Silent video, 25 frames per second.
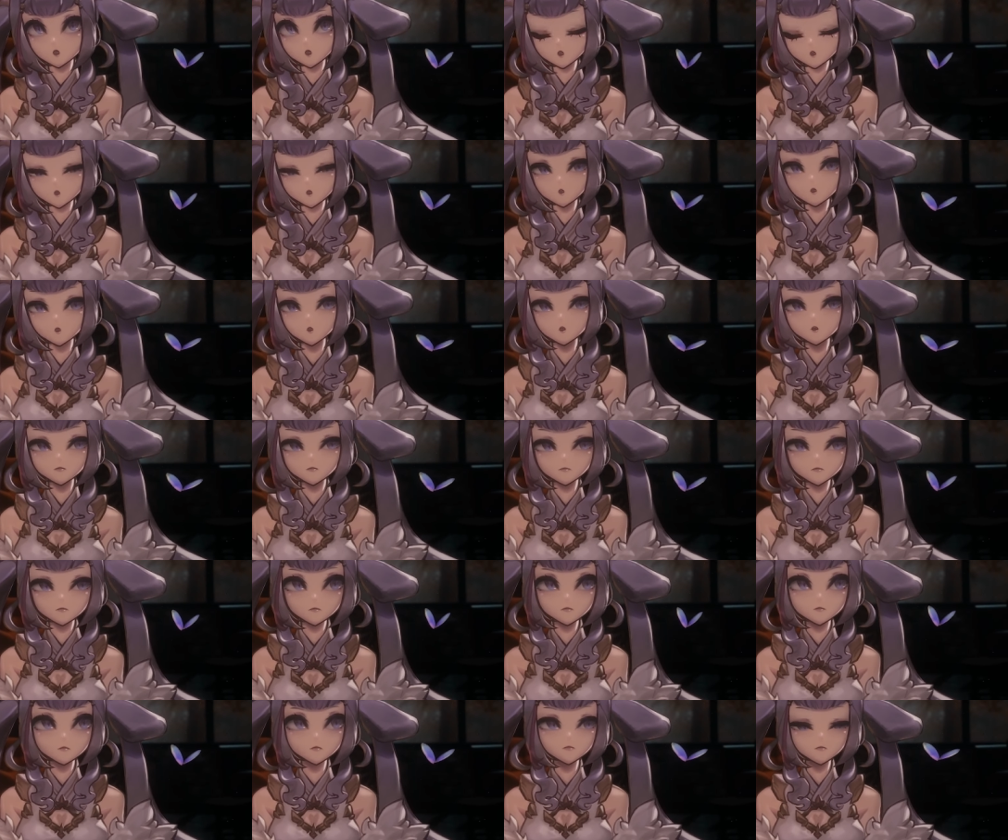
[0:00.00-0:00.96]
are,
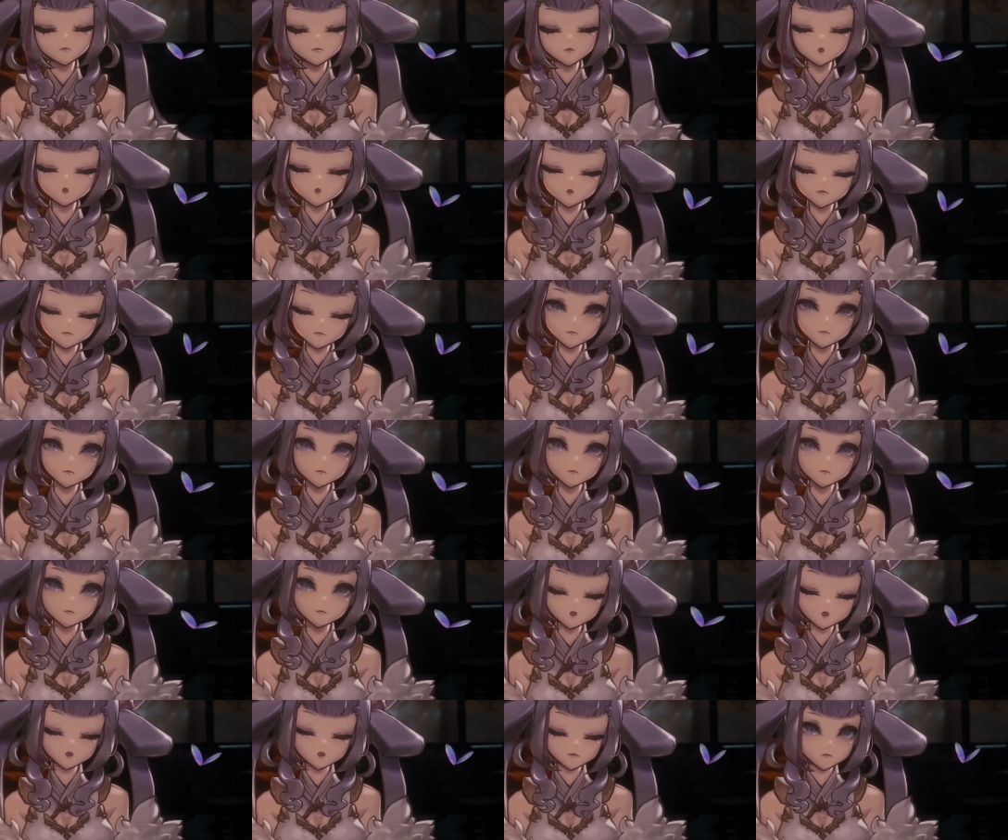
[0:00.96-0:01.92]
is what is
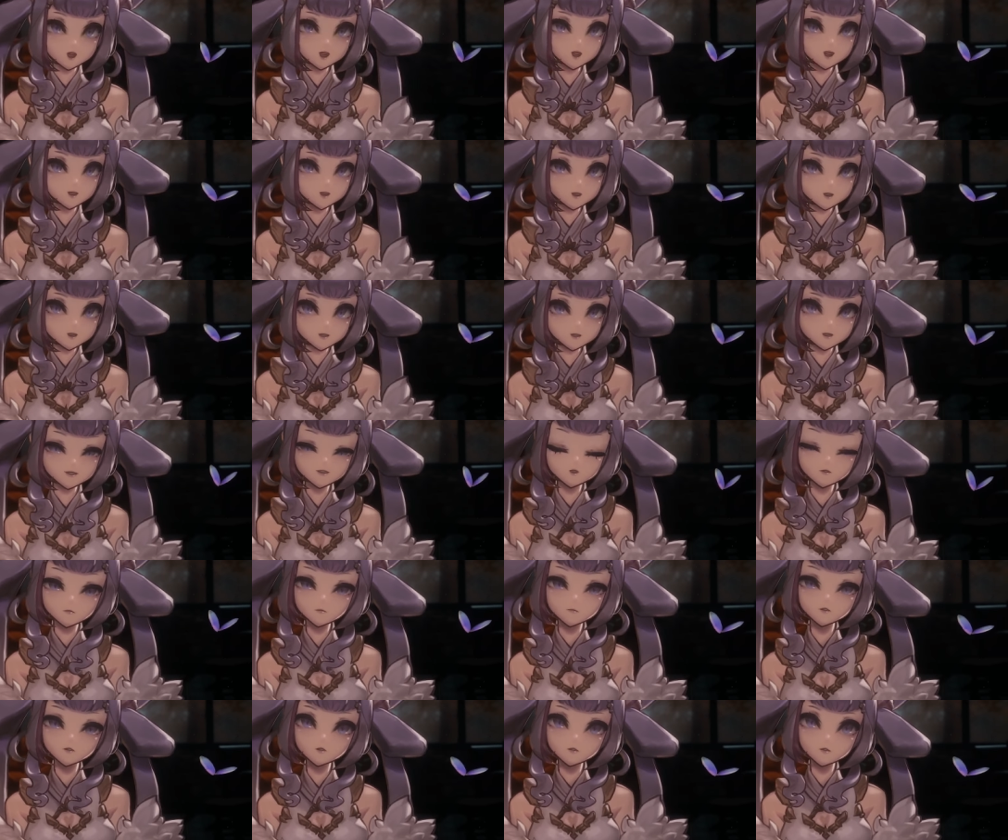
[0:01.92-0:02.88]
bad from
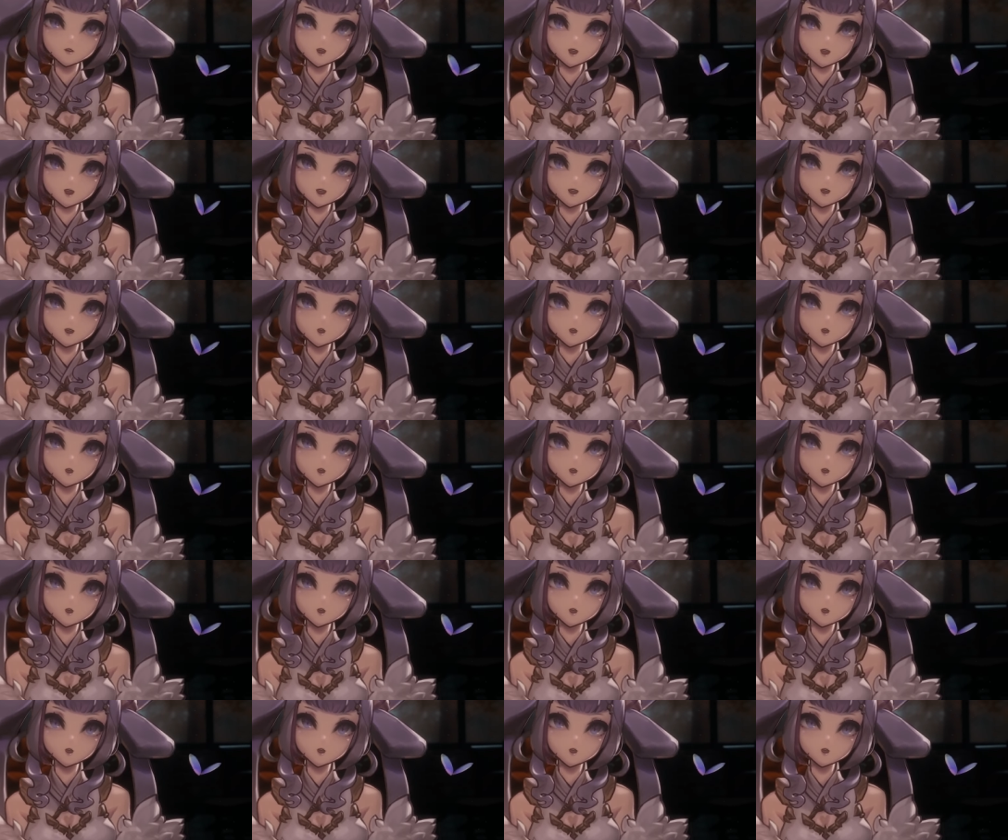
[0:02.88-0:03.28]
loneliness.